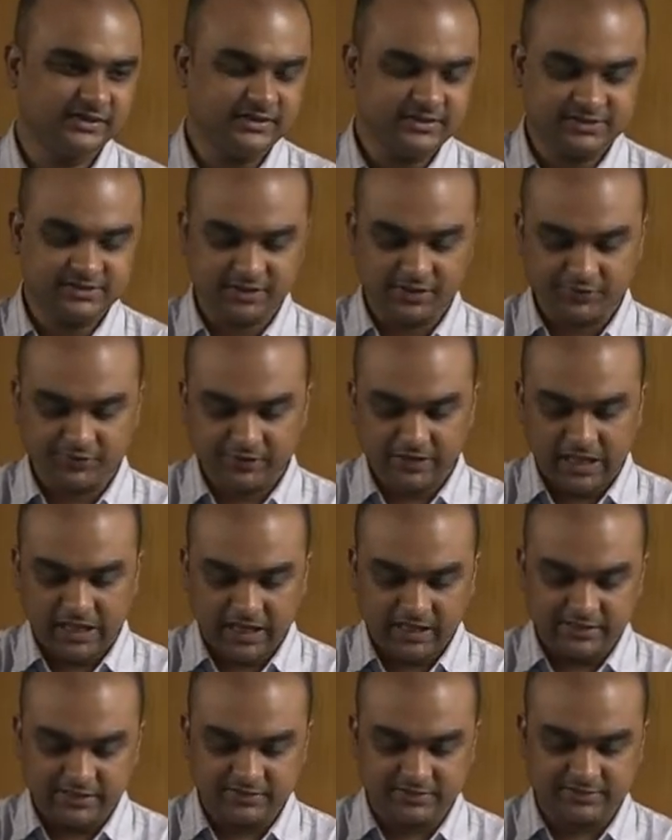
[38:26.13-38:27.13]

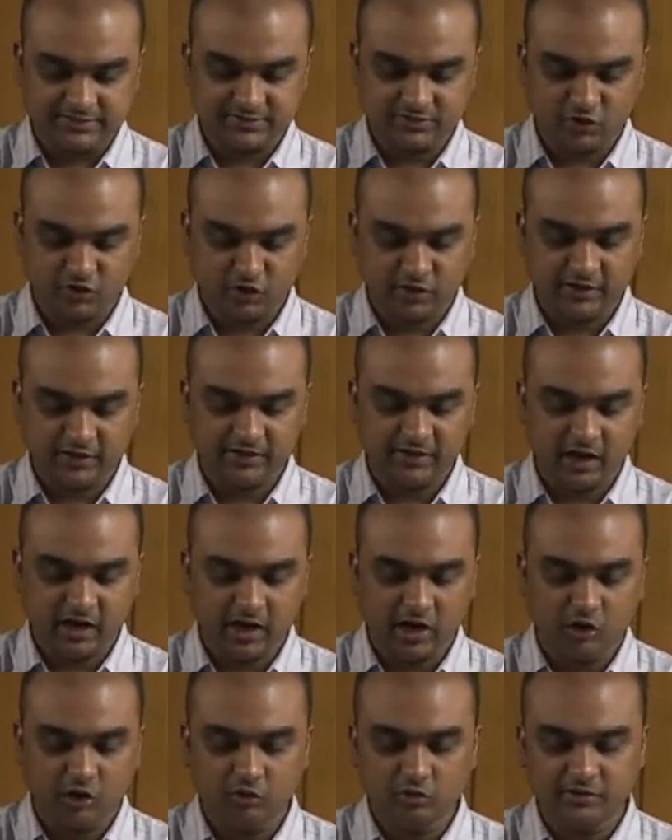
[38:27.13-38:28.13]
relies on an
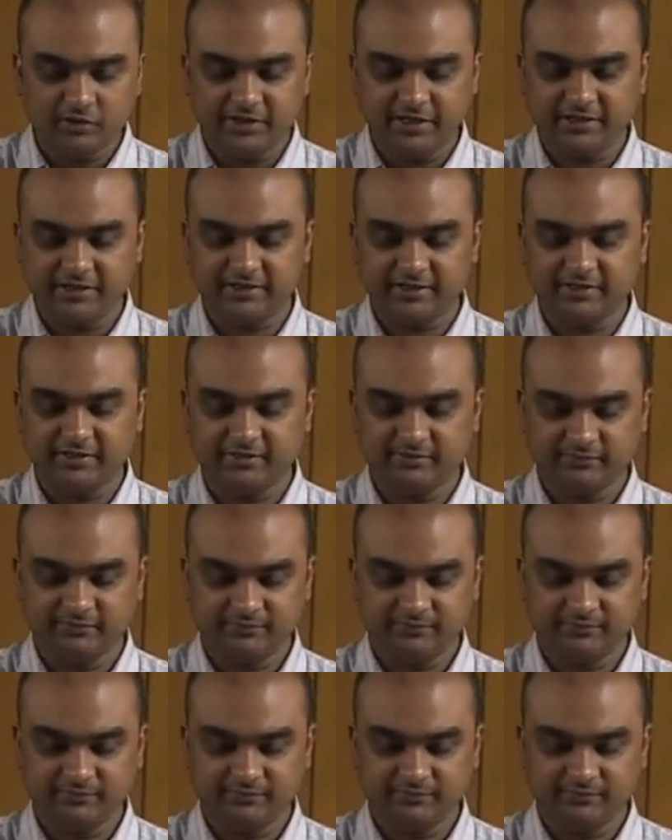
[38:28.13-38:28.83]
outdated